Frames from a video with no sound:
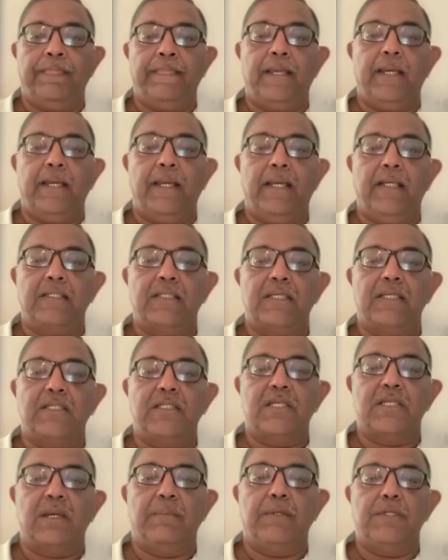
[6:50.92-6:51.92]
is an
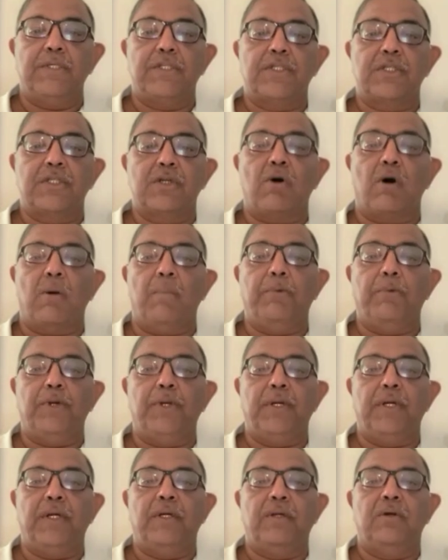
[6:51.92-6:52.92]
established
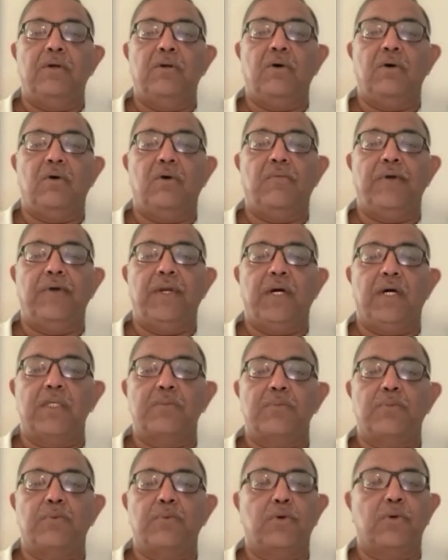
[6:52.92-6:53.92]
component of
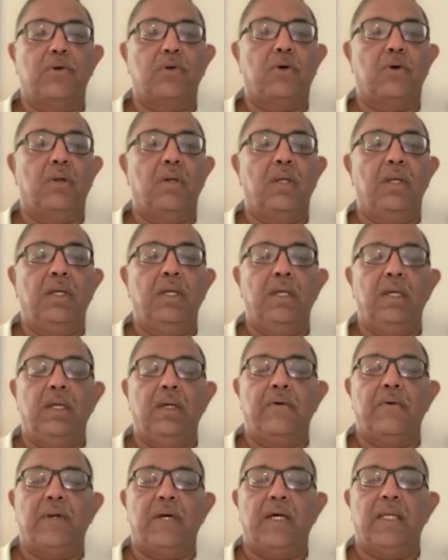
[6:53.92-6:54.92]
ERAS protocol
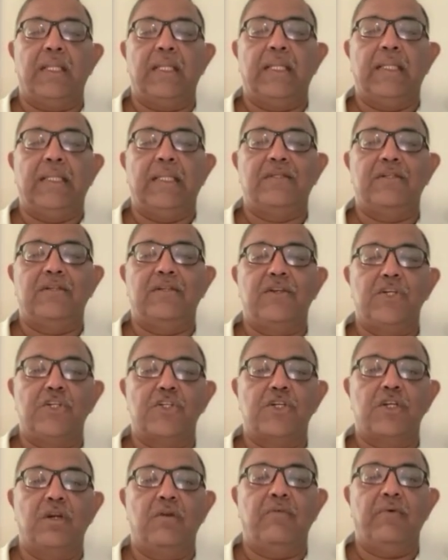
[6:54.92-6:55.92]
rather than the
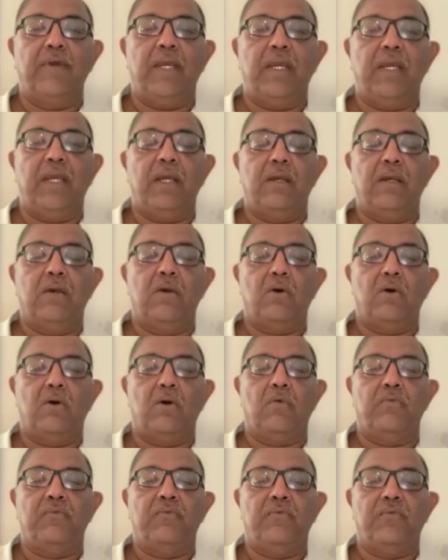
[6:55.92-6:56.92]
traditional way
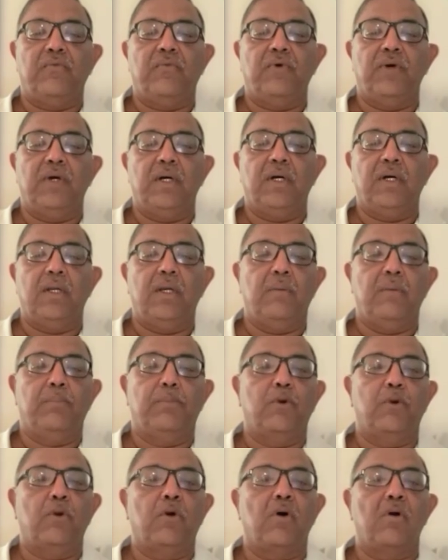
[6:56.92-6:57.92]
of
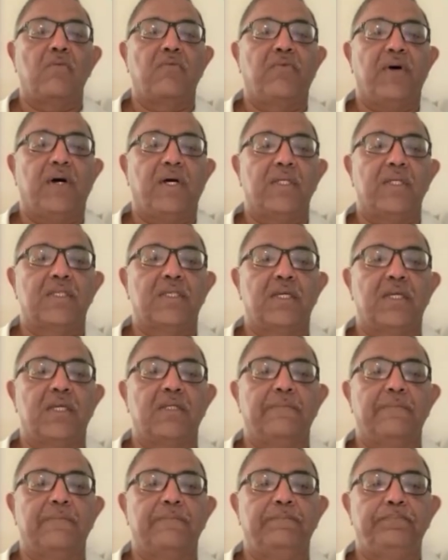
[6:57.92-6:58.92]
prolonged
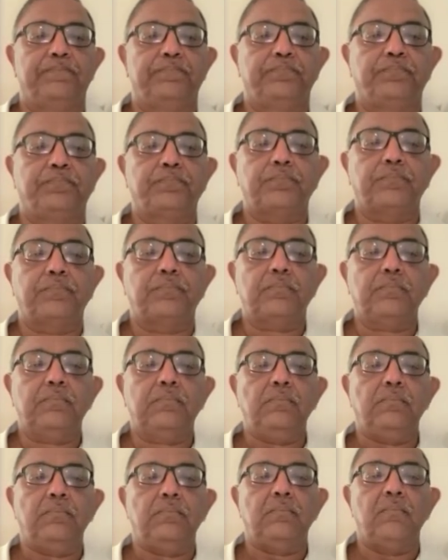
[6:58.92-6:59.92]
fasting.
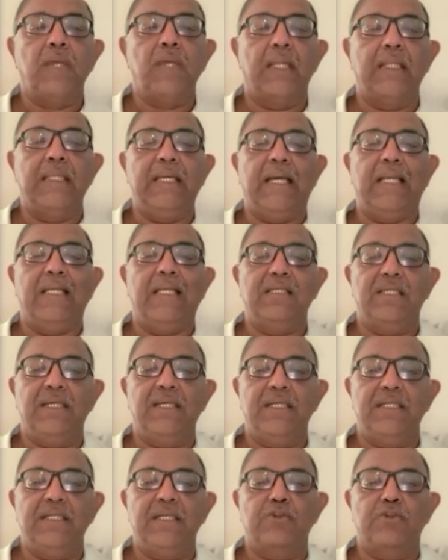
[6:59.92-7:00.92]
The
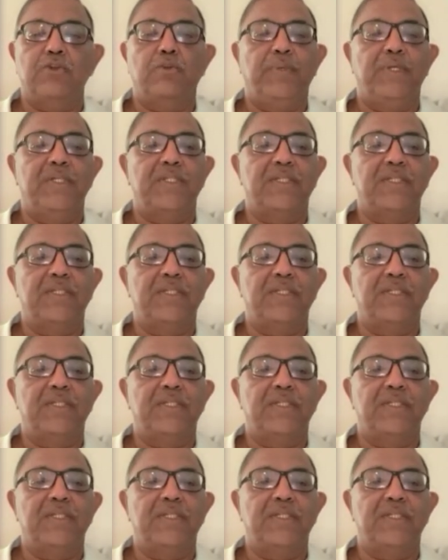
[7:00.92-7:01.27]
anesthesia should be